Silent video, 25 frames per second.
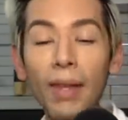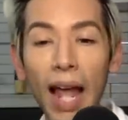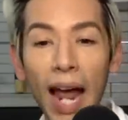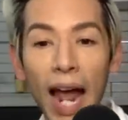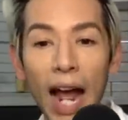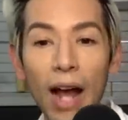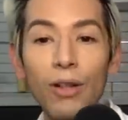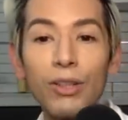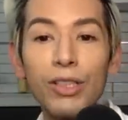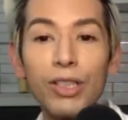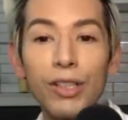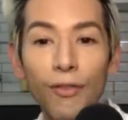
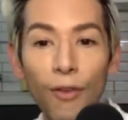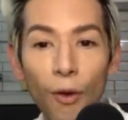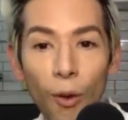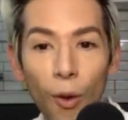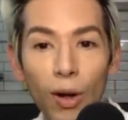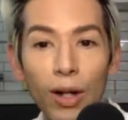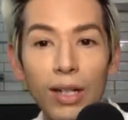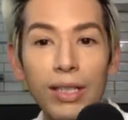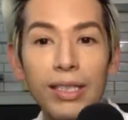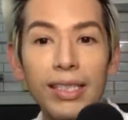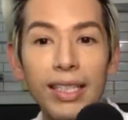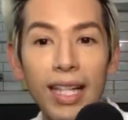House of
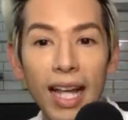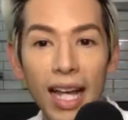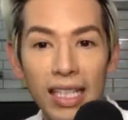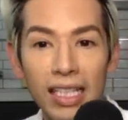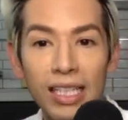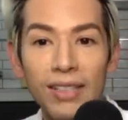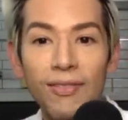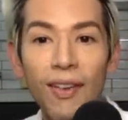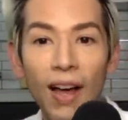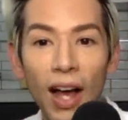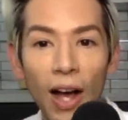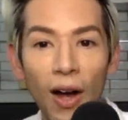Horrors.
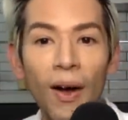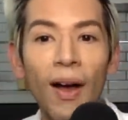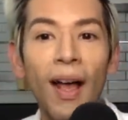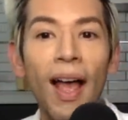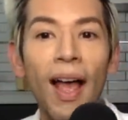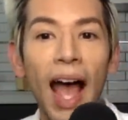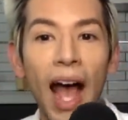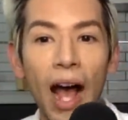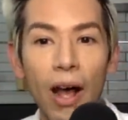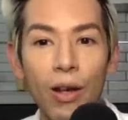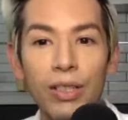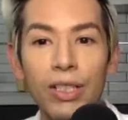Yes, Val.
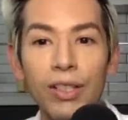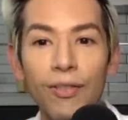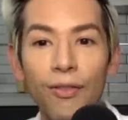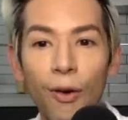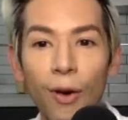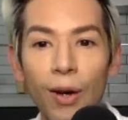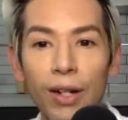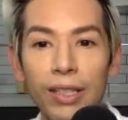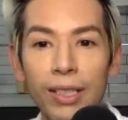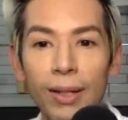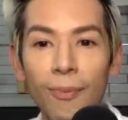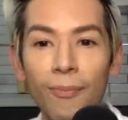House of
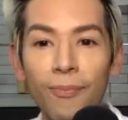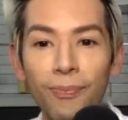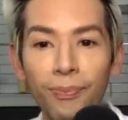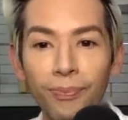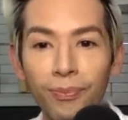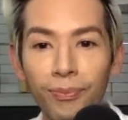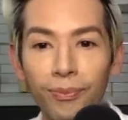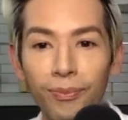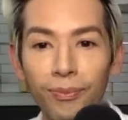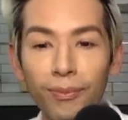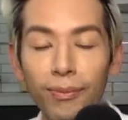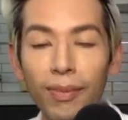Horrors.
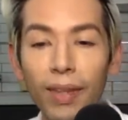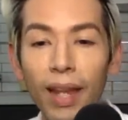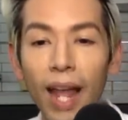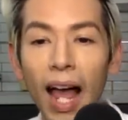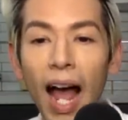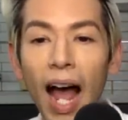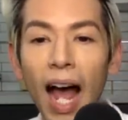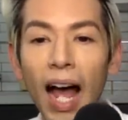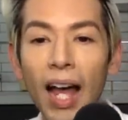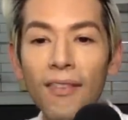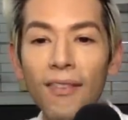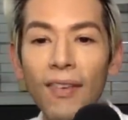
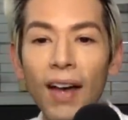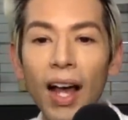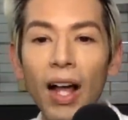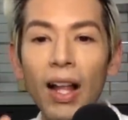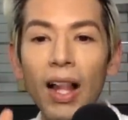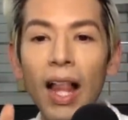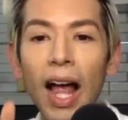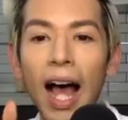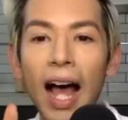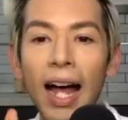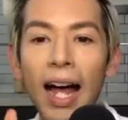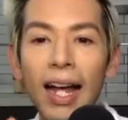Hi,
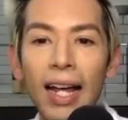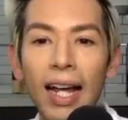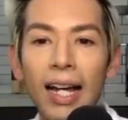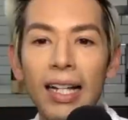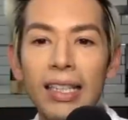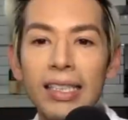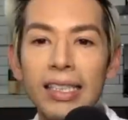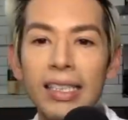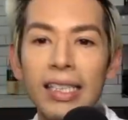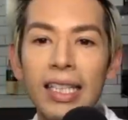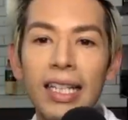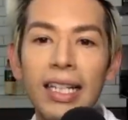Val. Hi,
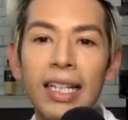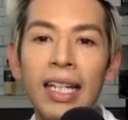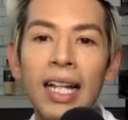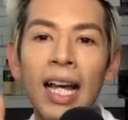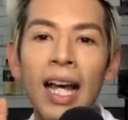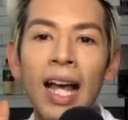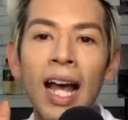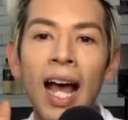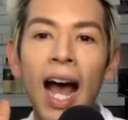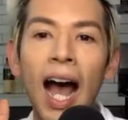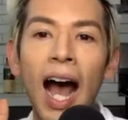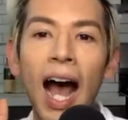Hudson.
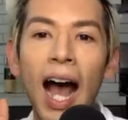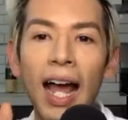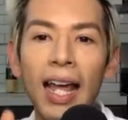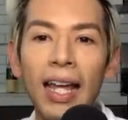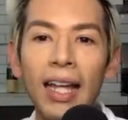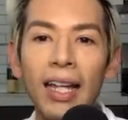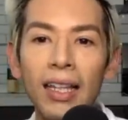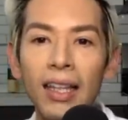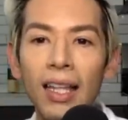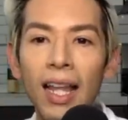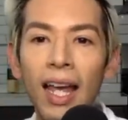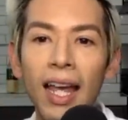Hi,
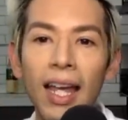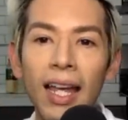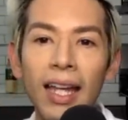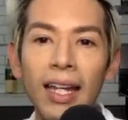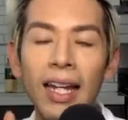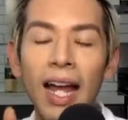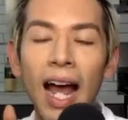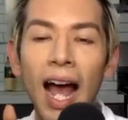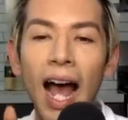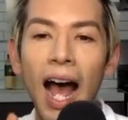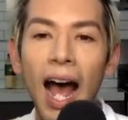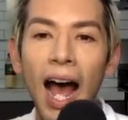Elaine.
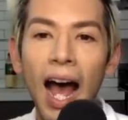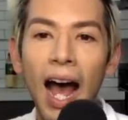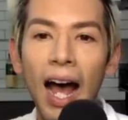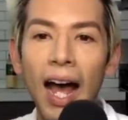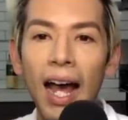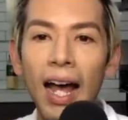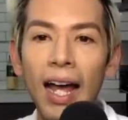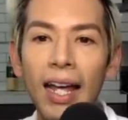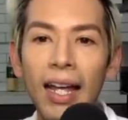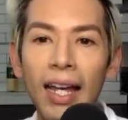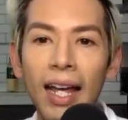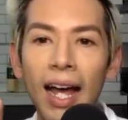
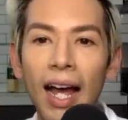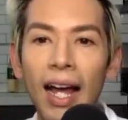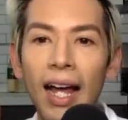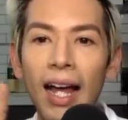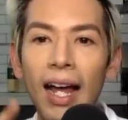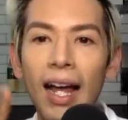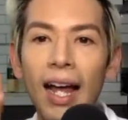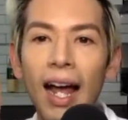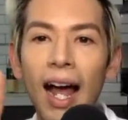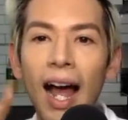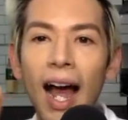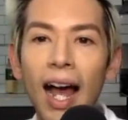Hi,
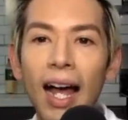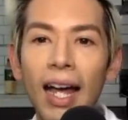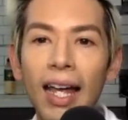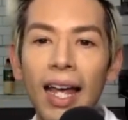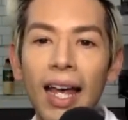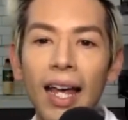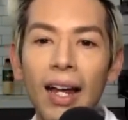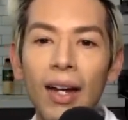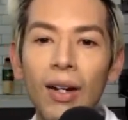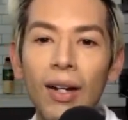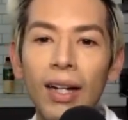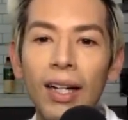
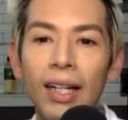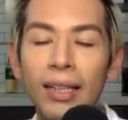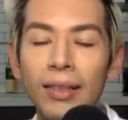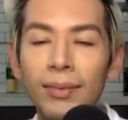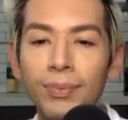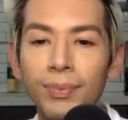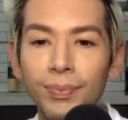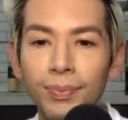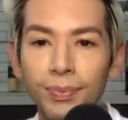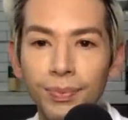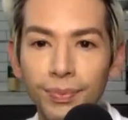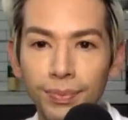Aaron.